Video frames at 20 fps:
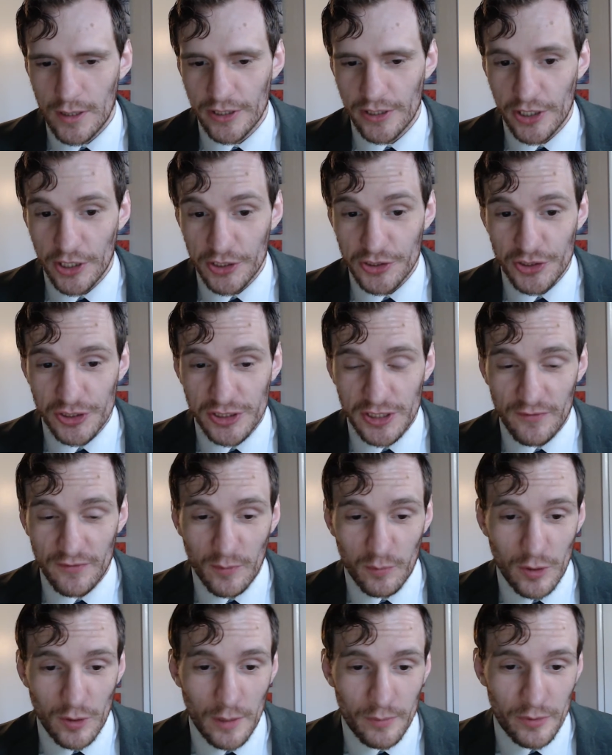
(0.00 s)
Get yourself a
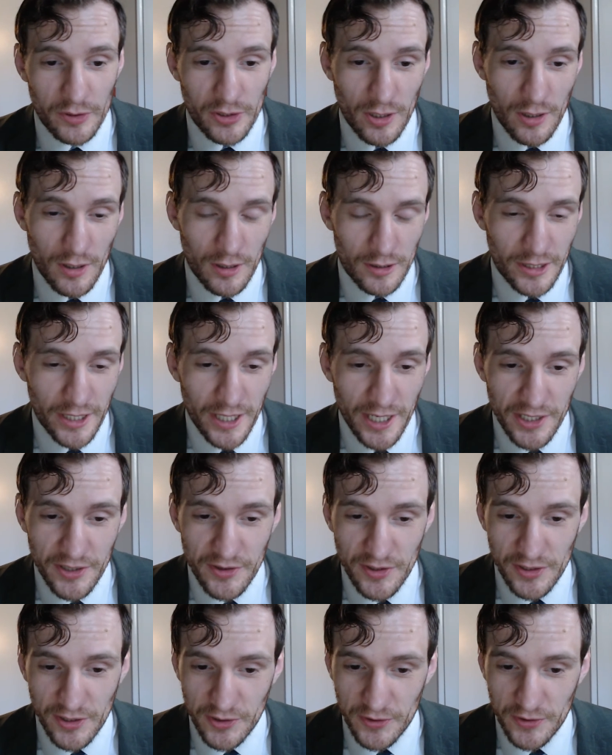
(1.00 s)
proper dog.
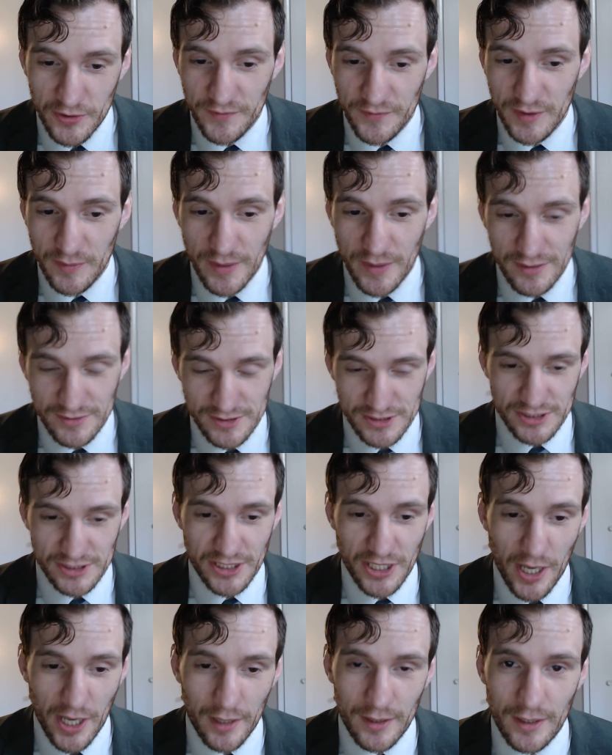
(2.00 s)
Anything under 50 pounds is a
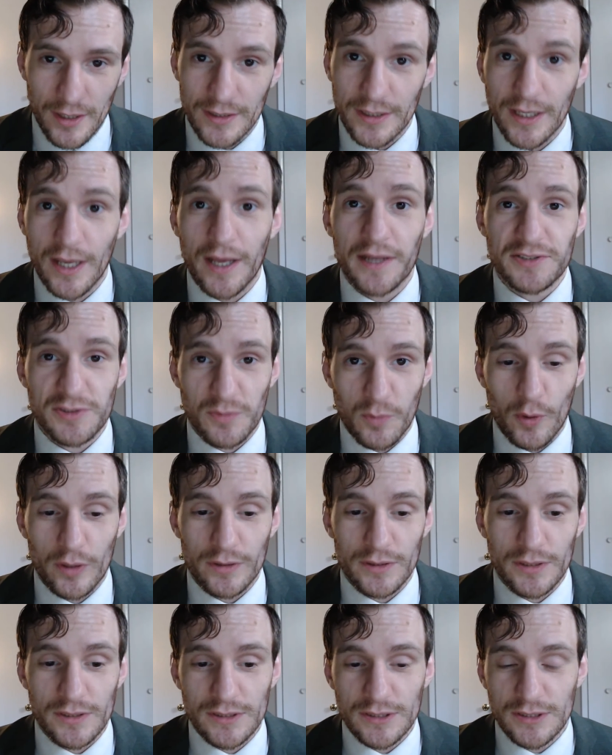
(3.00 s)
cat, and cats are
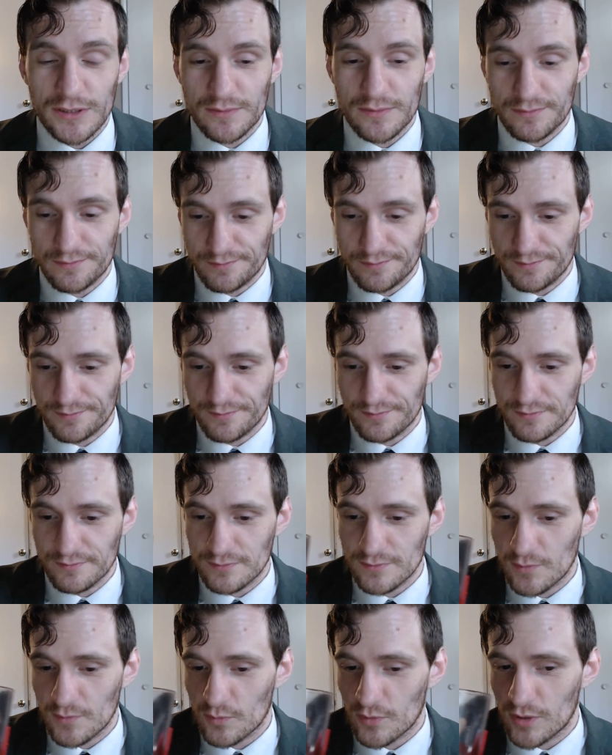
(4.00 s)
pointless.
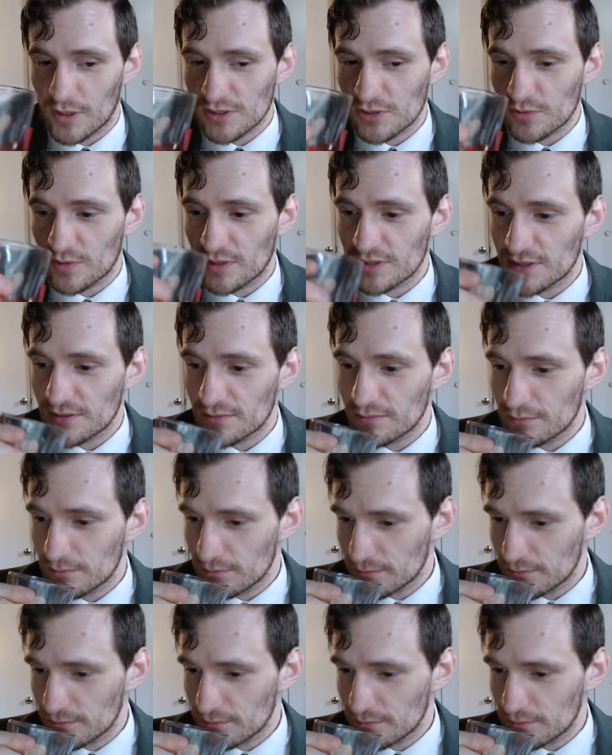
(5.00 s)
Ron Swanson.